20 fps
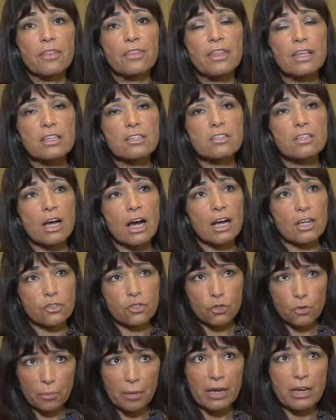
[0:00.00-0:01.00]
This,
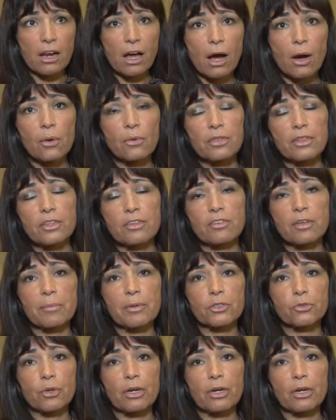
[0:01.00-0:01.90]
as you may know, December